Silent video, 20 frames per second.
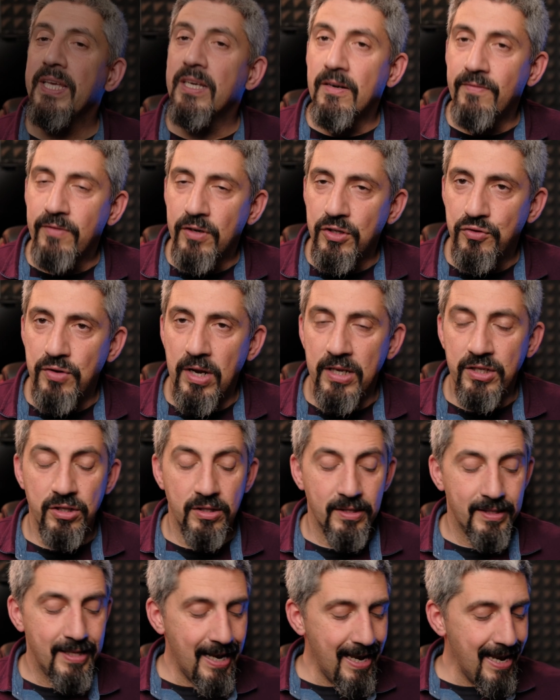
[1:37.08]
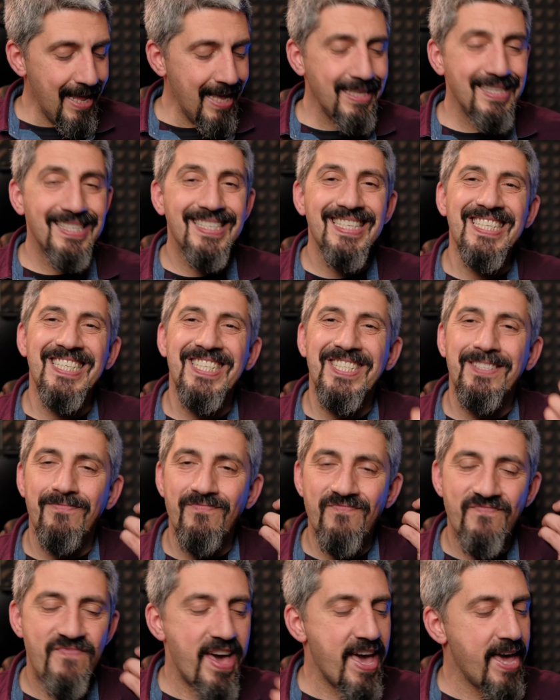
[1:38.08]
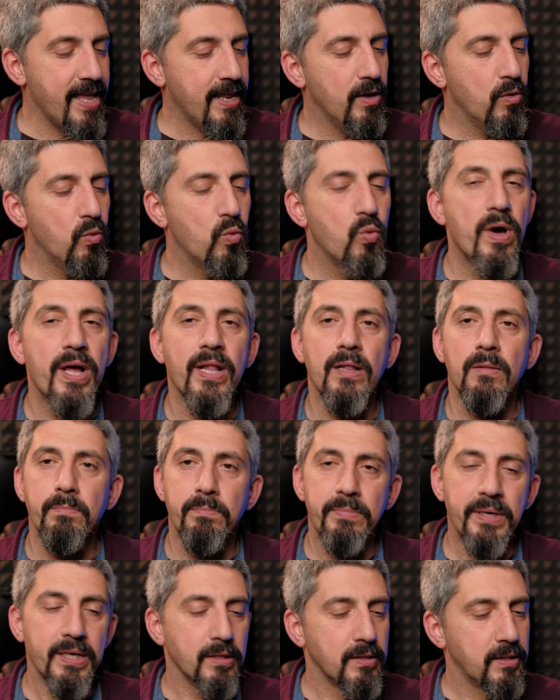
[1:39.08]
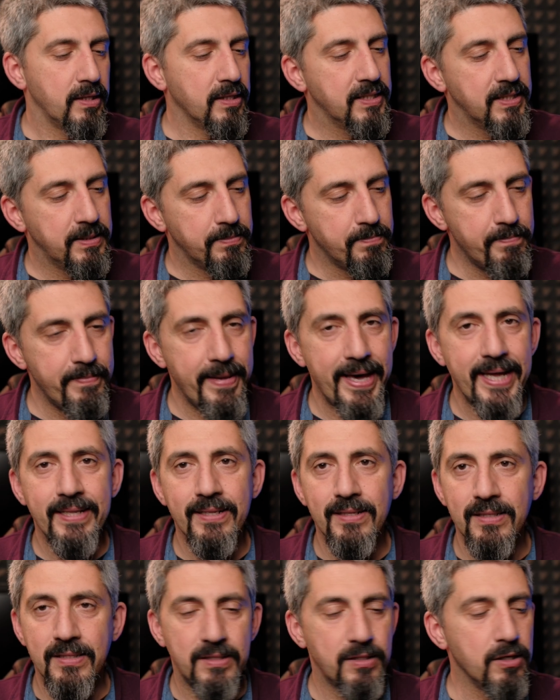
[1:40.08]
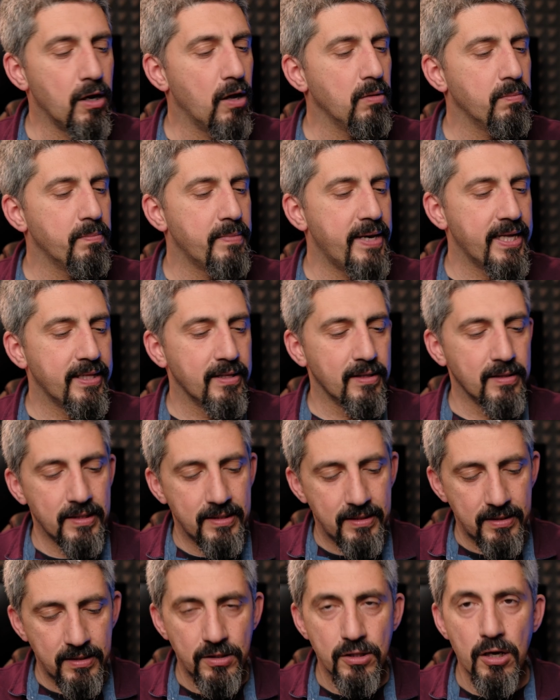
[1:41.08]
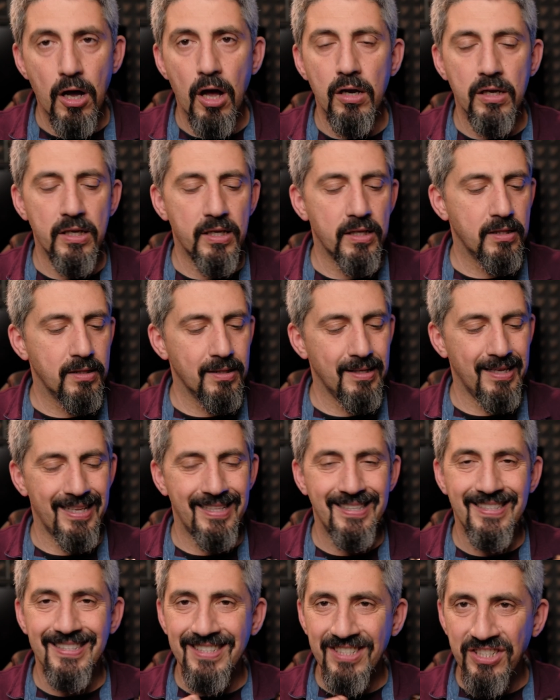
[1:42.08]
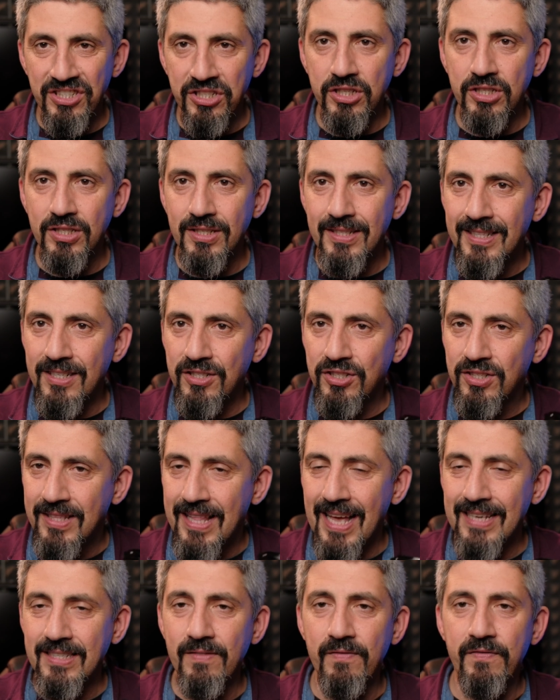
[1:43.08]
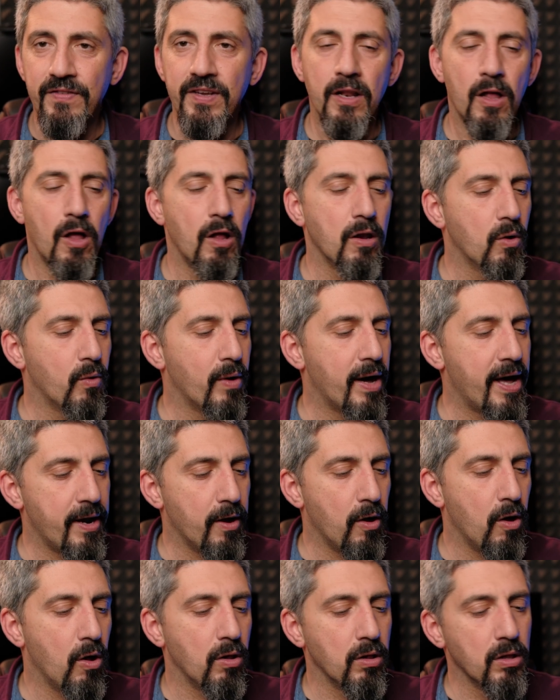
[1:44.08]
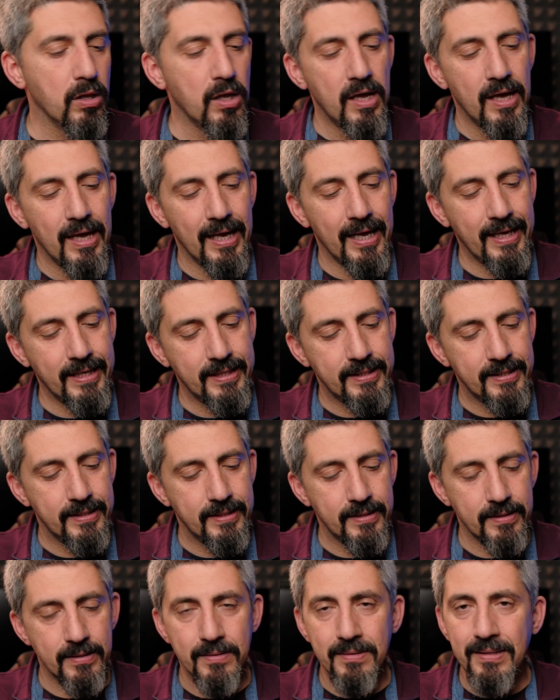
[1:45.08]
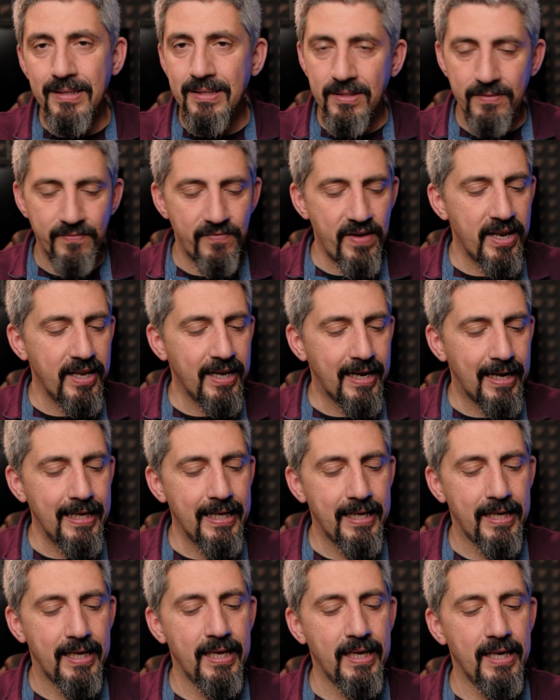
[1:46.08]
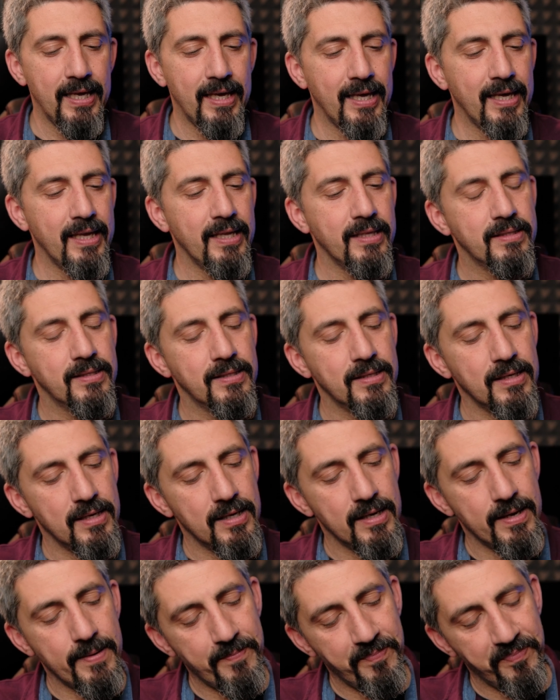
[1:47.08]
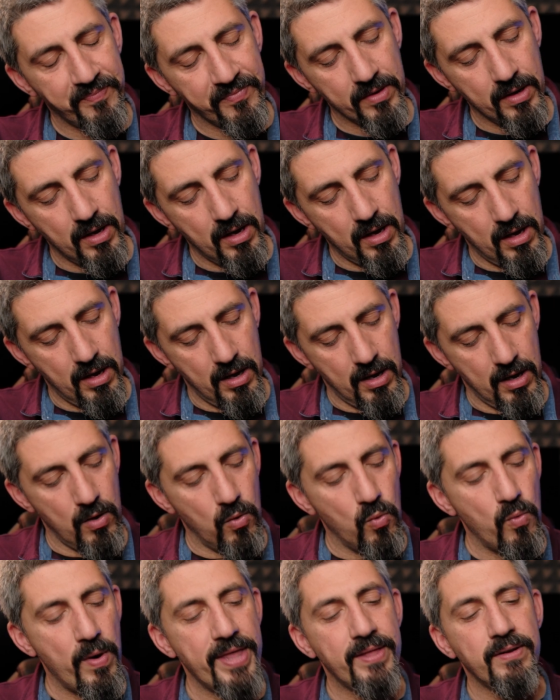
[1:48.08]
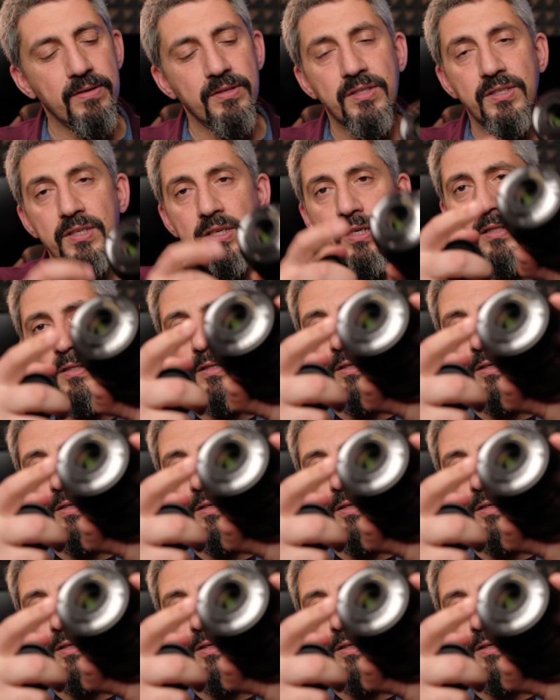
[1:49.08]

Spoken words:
of construction, the lens is very well built. It's metal, it's all metal, it's solid. It just doesn't feel hollow at all. It's very clicky. It's weather sealed.